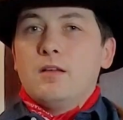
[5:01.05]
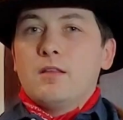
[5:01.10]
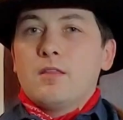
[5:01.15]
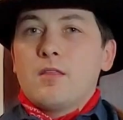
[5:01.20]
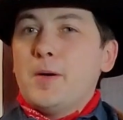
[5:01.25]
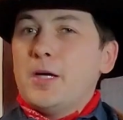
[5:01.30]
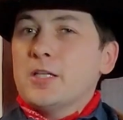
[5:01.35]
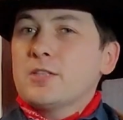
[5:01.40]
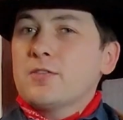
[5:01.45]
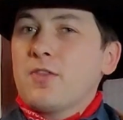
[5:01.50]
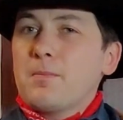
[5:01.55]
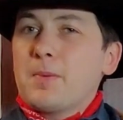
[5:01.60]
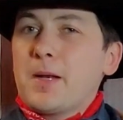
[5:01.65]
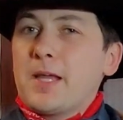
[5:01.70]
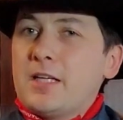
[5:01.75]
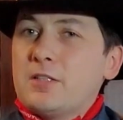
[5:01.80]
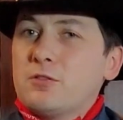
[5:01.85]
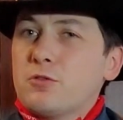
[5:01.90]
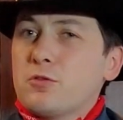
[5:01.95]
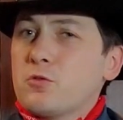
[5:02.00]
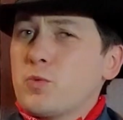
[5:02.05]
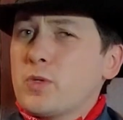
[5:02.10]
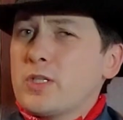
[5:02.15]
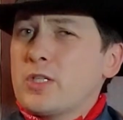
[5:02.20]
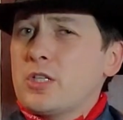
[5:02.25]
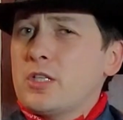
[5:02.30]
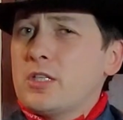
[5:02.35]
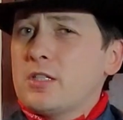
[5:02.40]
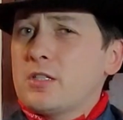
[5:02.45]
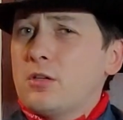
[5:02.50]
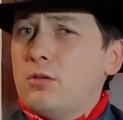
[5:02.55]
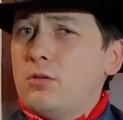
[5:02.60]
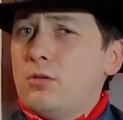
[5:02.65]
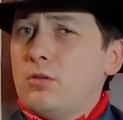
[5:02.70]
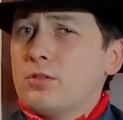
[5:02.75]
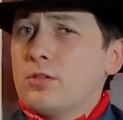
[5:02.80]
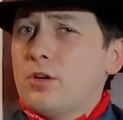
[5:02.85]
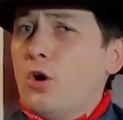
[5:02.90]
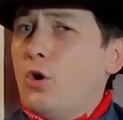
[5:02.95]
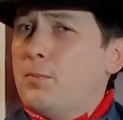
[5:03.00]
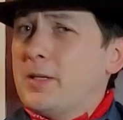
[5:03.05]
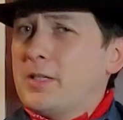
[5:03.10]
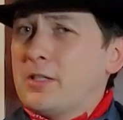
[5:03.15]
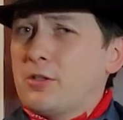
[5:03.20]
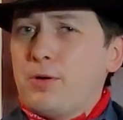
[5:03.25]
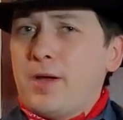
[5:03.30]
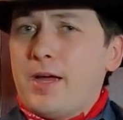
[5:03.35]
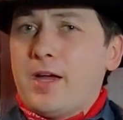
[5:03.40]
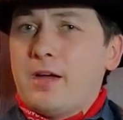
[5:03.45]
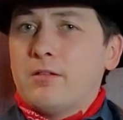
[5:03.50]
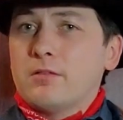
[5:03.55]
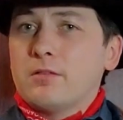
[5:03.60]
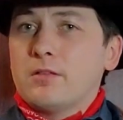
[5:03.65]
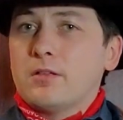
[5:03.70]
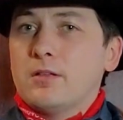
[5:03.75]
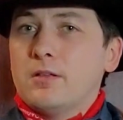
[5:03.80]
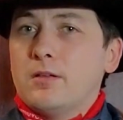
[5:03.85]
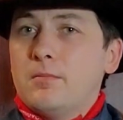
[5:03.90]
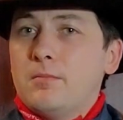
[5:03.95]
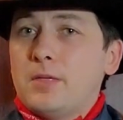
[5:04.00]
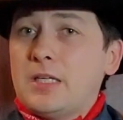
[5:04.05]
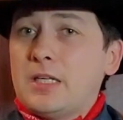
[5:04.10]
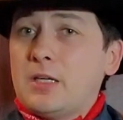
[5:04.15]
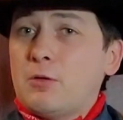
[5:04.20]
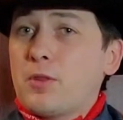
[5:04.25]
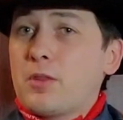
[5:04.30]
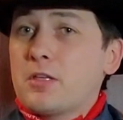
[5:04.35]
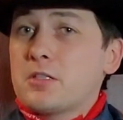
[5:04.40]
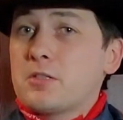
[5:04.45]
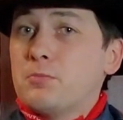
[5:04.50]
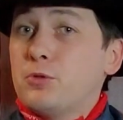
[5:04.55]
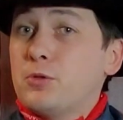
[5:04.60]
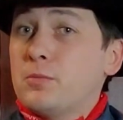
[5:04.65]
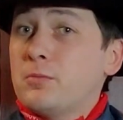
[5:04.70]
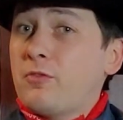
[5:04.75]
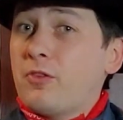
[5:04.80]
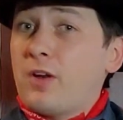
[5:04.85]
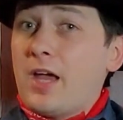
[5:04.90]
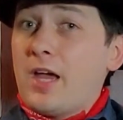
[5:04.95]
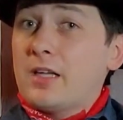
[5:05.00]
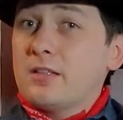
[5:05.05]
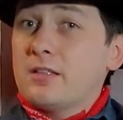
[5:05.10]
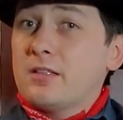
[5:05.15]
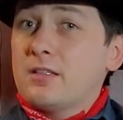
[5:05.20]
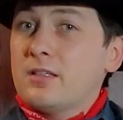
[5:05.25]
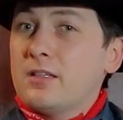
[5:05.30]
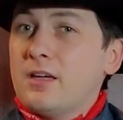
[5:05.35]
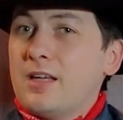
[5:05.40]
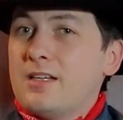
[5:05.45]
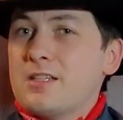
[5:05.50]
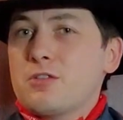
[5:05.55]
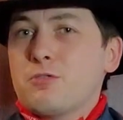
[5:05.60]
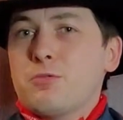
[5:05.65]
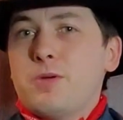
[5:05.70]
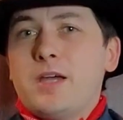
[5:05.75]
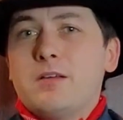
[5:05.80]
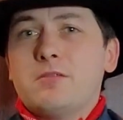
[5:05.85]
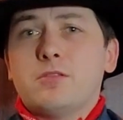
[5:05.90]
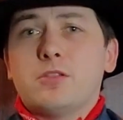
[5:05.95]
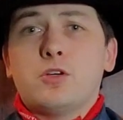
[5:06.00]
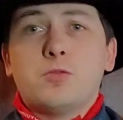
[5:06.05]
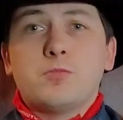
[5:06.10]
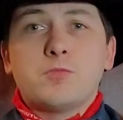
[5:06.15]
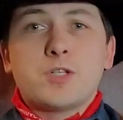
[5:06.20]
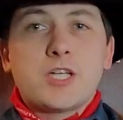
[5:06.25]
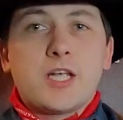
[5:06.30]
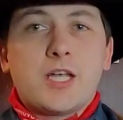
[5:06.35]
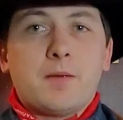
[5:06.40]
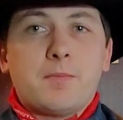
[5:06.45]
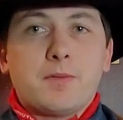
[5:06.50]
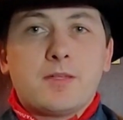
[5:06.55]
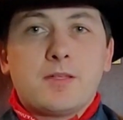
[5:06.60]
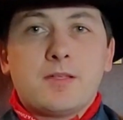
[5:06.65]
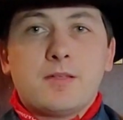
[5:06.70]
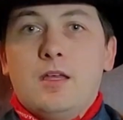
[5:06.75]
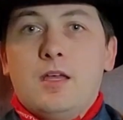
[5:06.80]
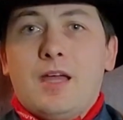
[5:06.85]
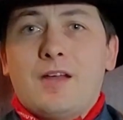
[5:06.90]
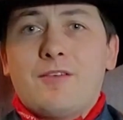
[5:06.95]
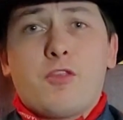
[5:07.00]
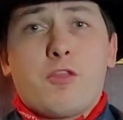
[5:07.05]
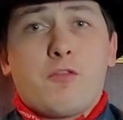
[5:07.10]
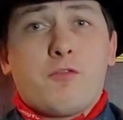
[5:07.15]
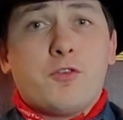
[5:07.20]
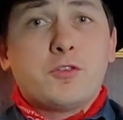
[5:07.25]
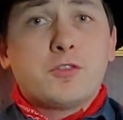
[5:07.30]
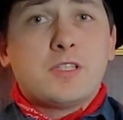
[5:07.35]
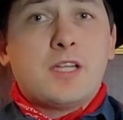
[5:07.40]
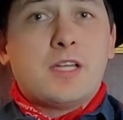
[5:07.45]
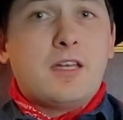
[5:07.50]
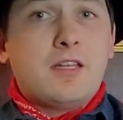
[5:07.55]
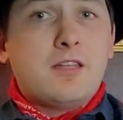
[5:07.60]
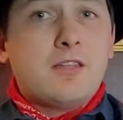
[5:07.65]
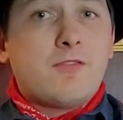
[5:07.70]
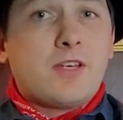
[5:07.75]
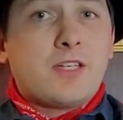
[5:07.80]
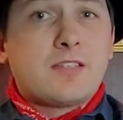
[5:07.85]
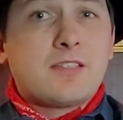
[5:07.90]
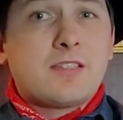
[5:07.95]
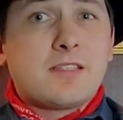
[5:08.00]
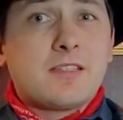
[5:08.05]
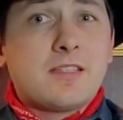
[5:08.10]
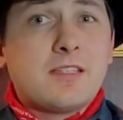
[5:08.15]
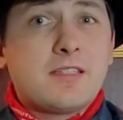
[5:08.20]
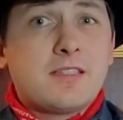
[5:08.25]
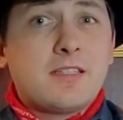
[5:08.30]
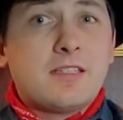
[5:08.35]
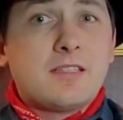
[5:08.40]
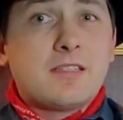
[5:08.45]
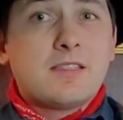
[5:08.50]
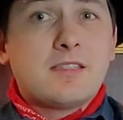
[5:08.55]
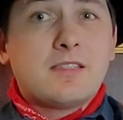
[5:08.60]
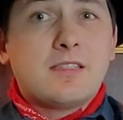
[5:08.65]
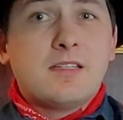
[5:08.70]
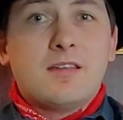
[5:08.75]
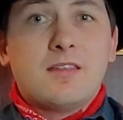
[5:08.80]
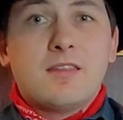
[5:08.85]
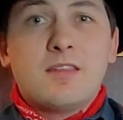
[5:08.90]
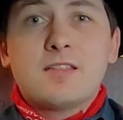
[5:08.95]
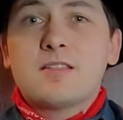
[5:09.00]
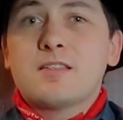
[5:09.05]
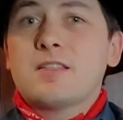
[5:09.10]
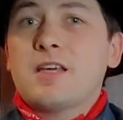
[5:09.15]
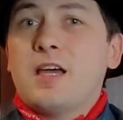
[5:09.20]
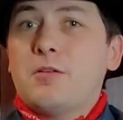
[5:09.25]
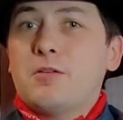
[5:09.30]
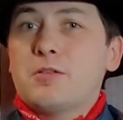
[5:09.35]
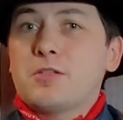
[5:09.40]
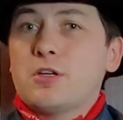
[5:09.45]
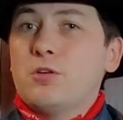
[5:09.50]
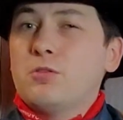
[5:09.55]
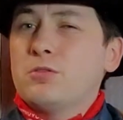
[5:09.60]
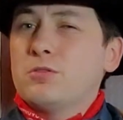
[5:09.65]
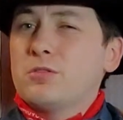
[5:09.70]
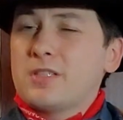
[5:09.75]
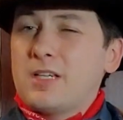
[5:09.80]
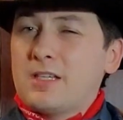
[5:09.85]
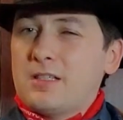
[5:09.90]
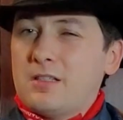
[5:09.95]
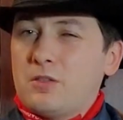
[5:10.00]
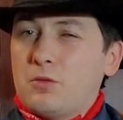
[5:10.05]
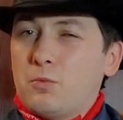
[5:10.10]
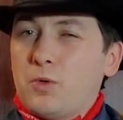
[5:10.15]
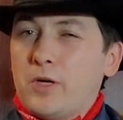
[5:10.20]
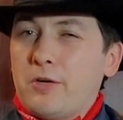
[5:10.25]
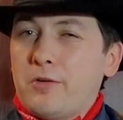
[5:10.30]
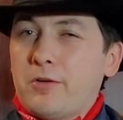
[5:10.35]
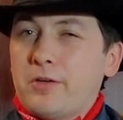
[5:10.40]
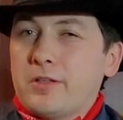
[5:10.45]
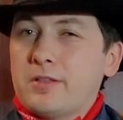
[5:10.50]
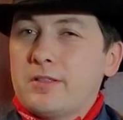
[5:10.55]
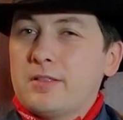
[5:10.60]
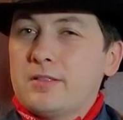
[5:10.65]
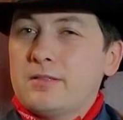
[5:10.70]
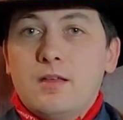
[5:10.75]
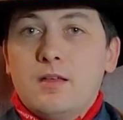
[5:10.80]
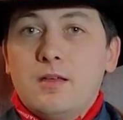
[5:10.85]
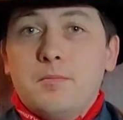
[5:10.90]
The boss of the plains was originally sold open-crowned, meaning with its brim flat and its crown dome-shaped. And for the first decades of its existence, this is how its owners tended to wear it.